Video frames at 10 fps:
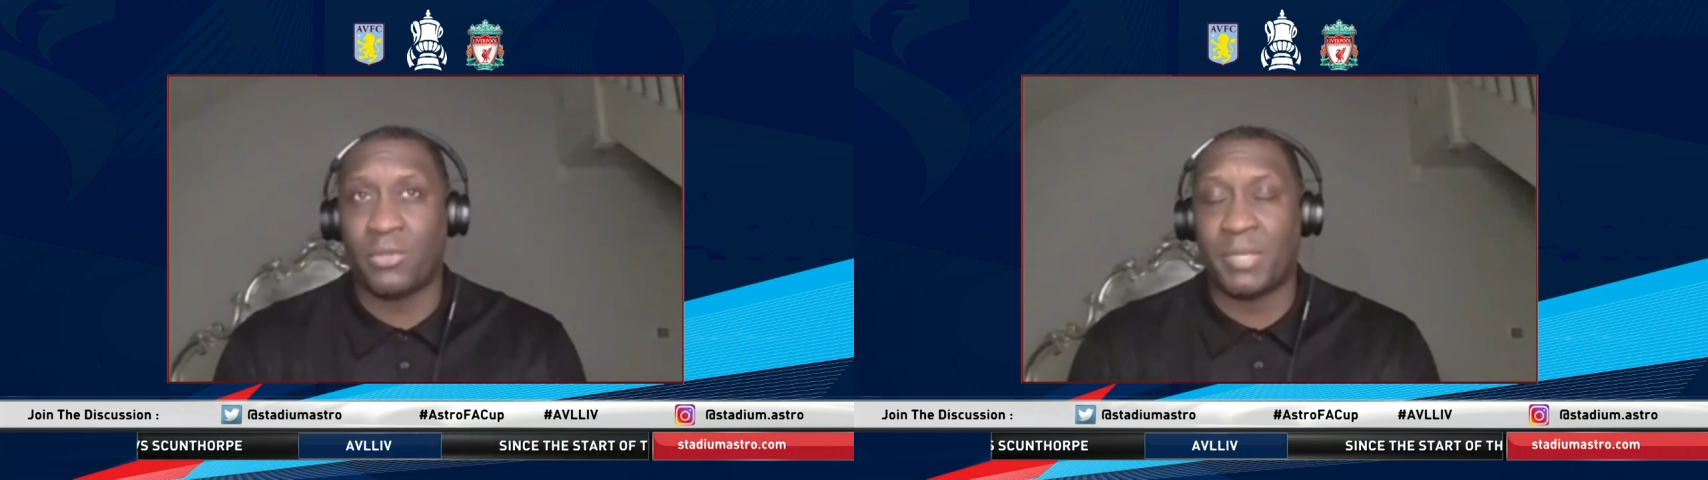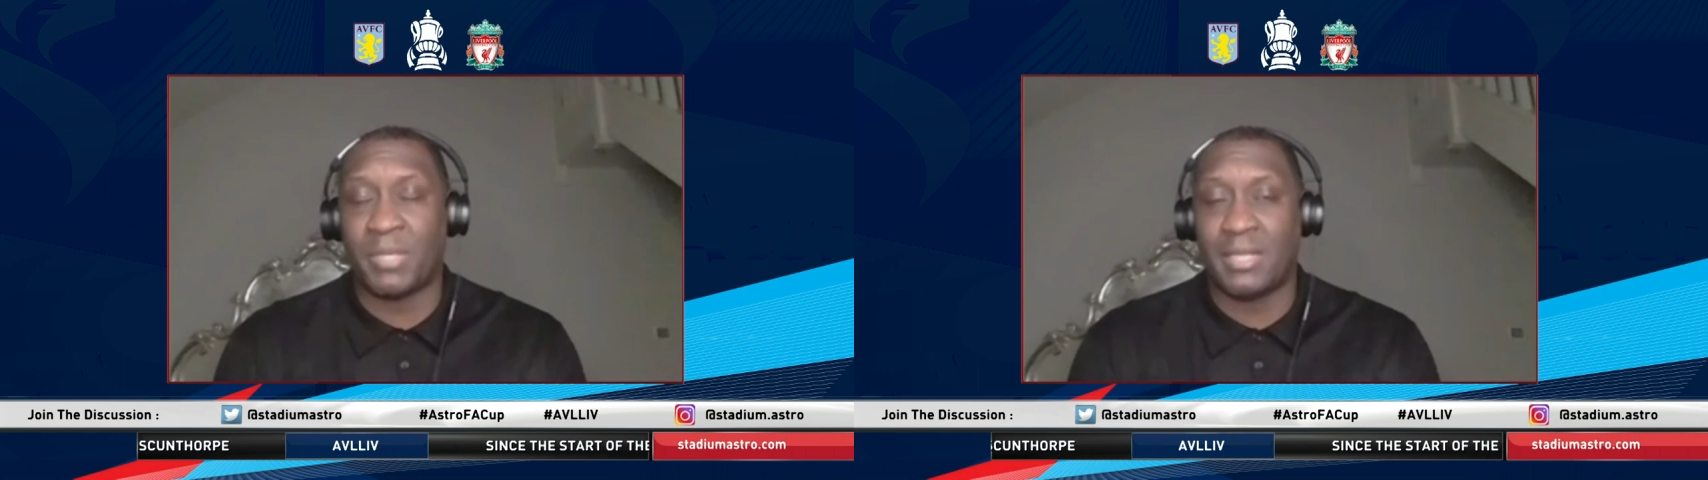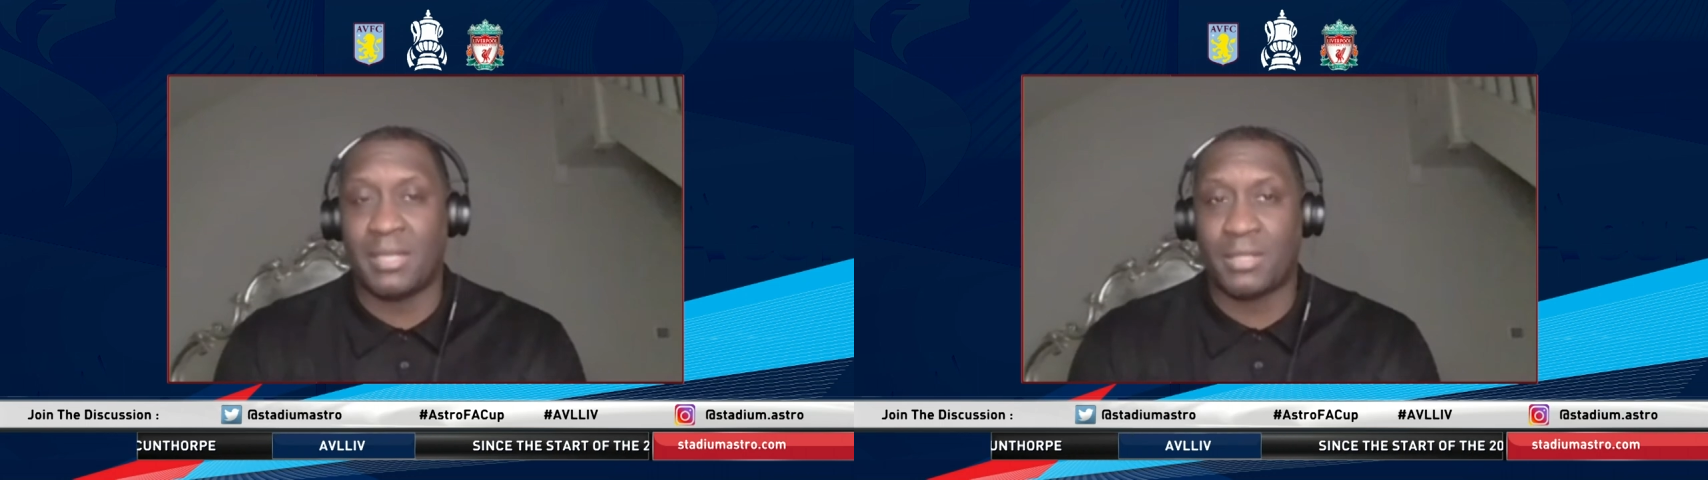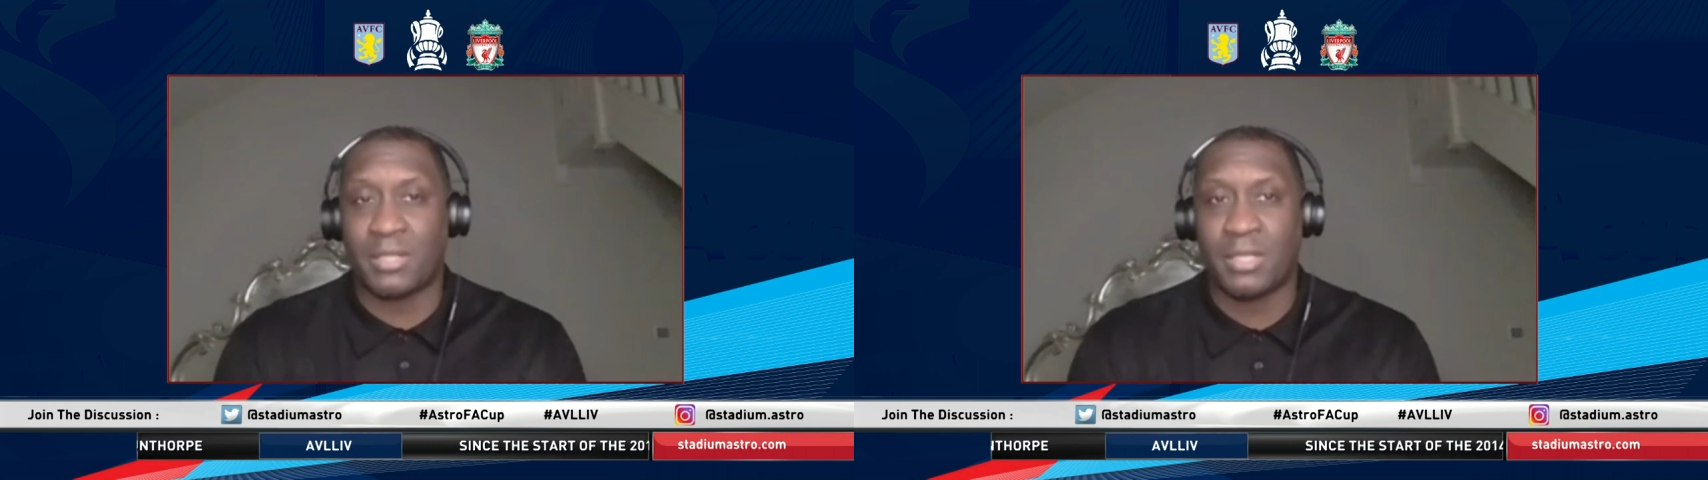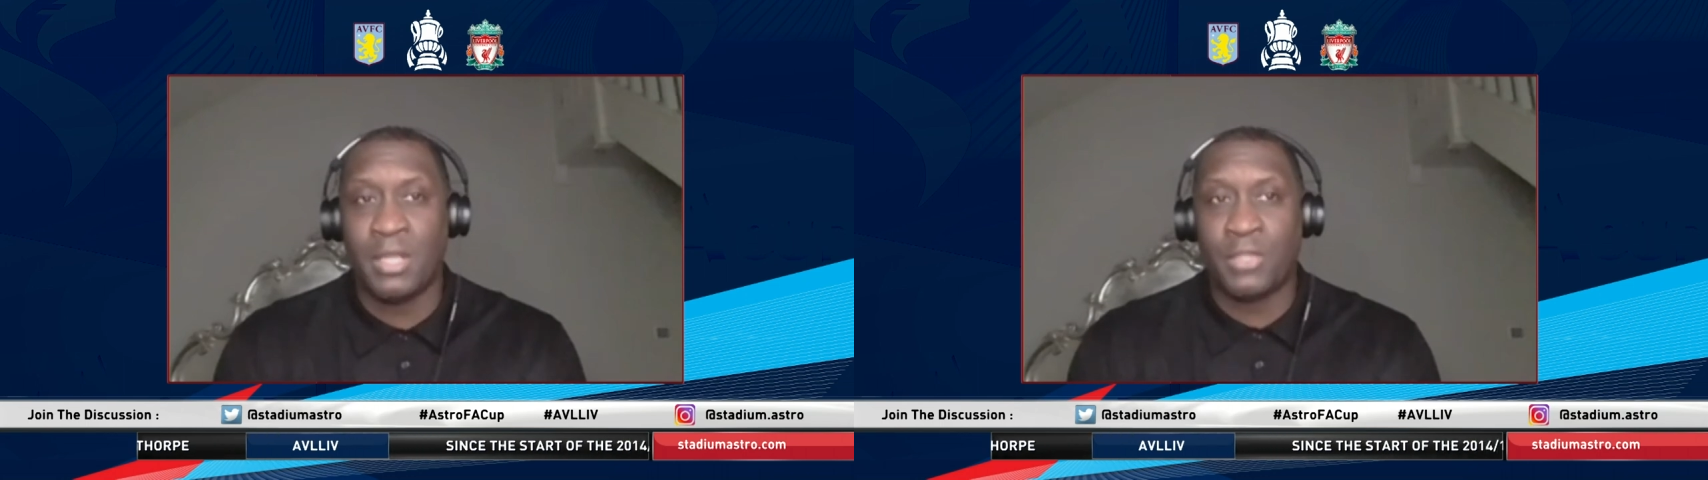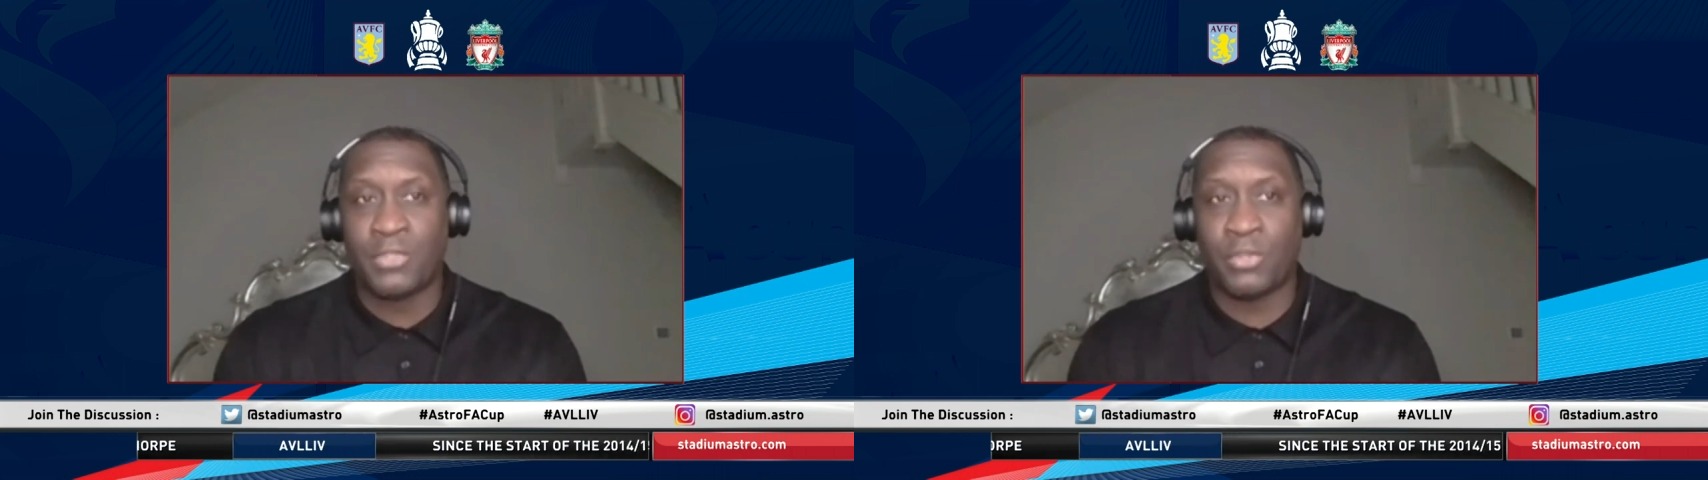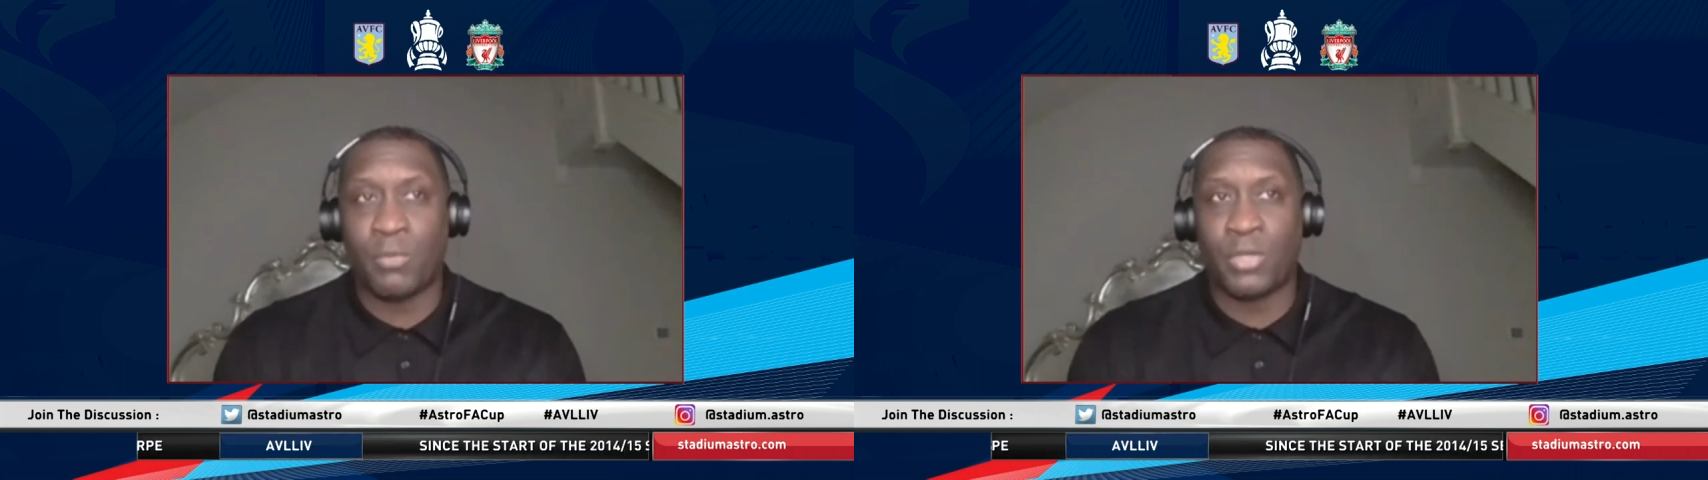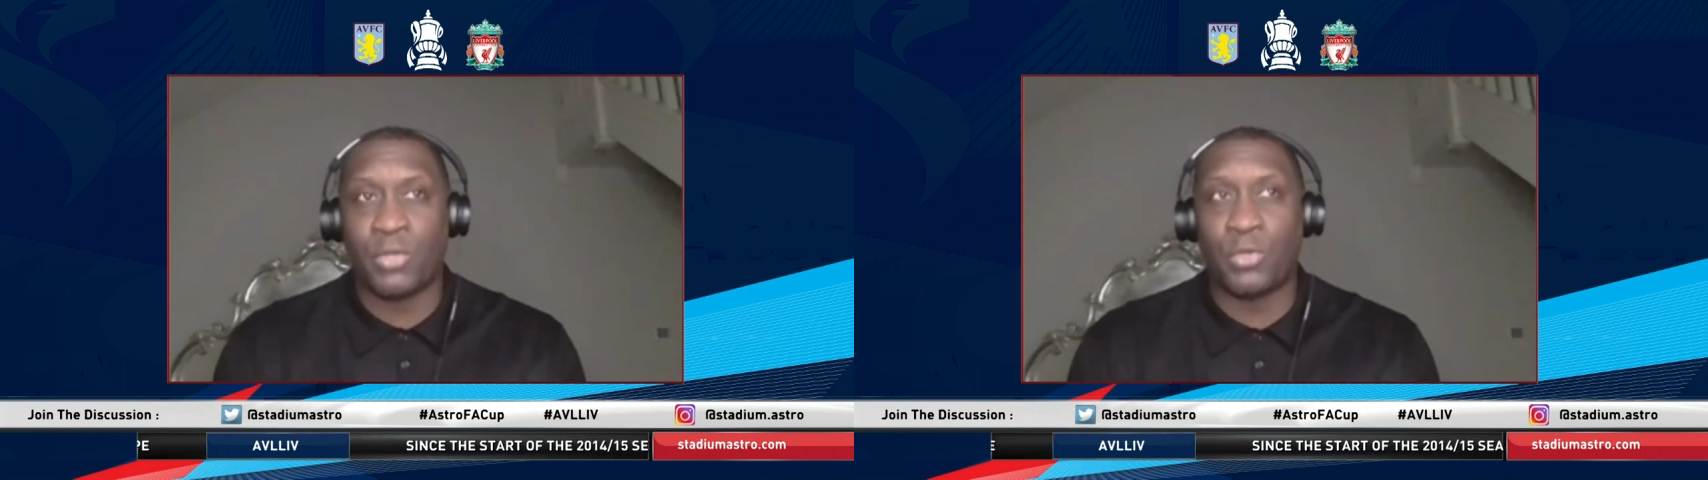being
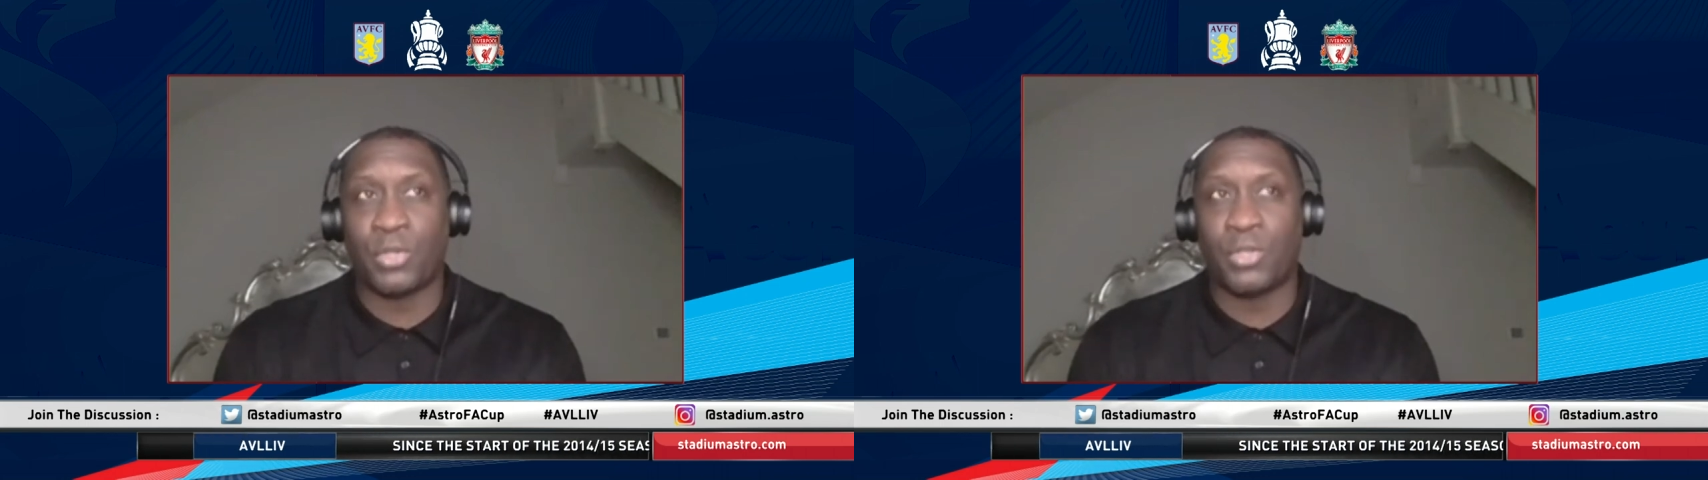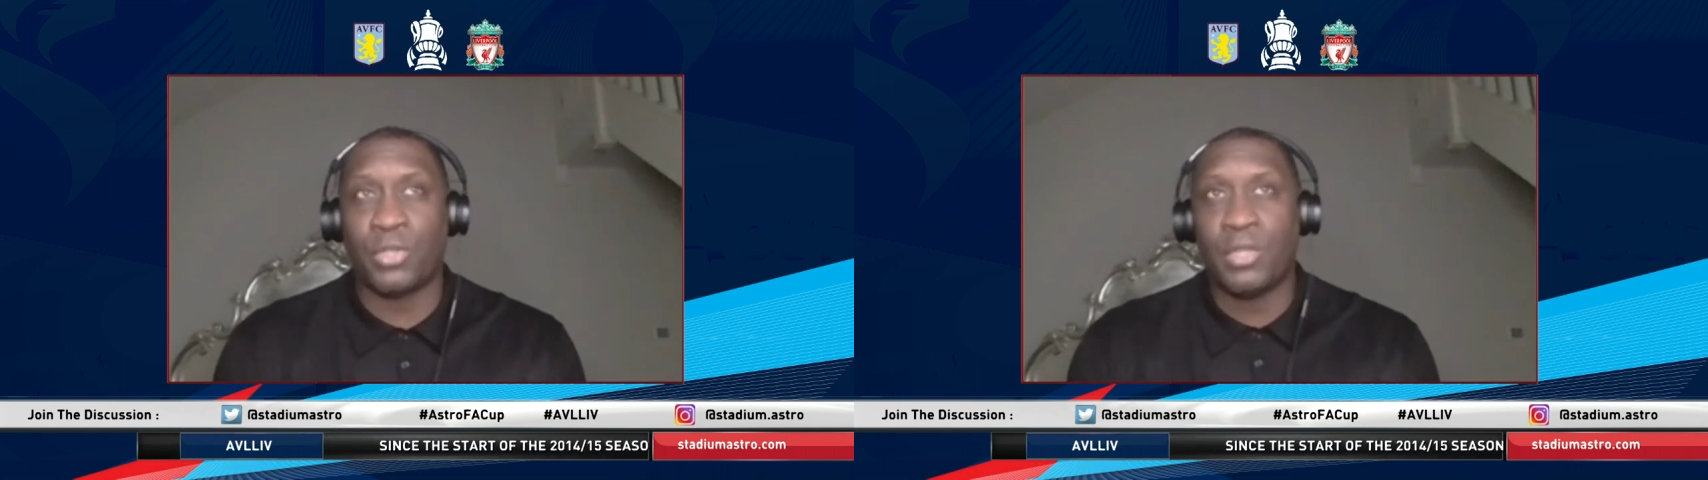someone who can